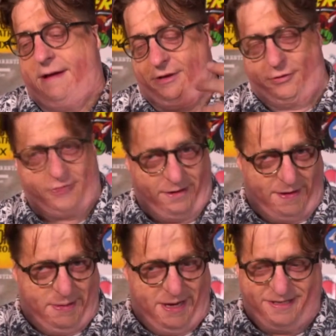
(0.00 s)
Azrael's trying to
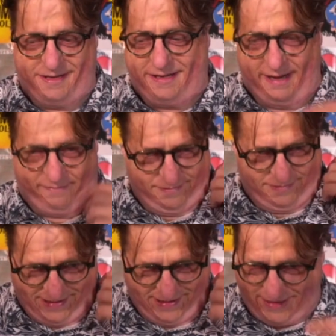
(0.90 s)
find peace in his life.
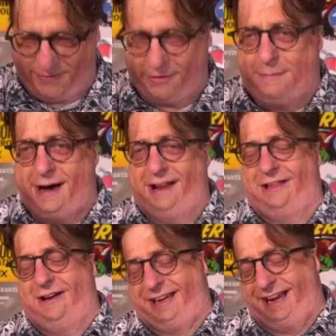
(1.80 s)
Lots of internal
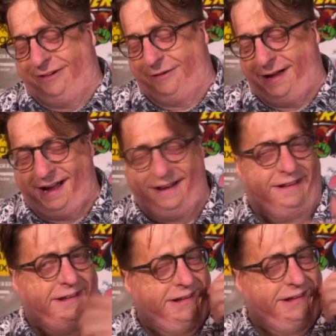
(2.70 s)
monologue going
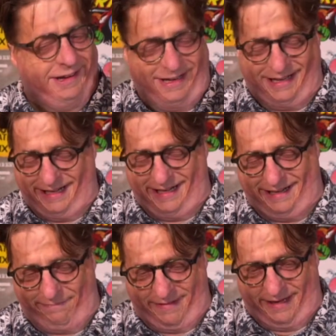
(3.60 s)

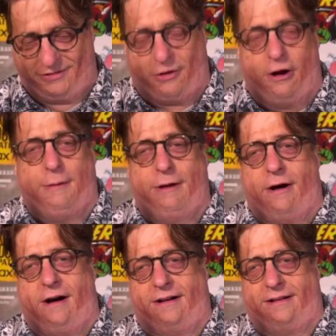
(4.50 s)
on. Things go horribly
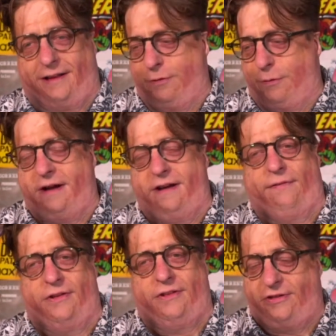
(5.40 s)
wrong, like you want in a
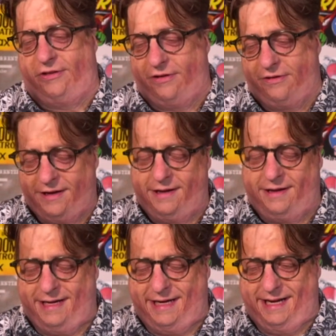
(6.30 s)
first issue,
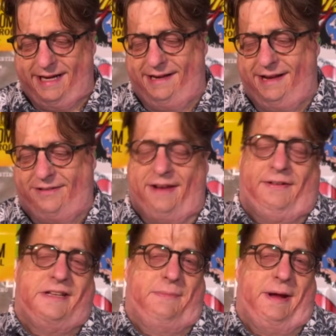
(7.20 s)
and his
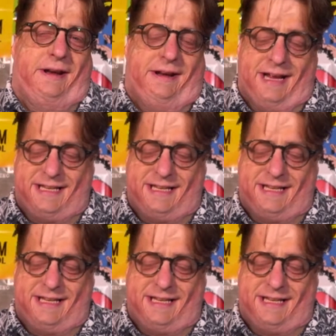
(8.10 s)
life gets upended.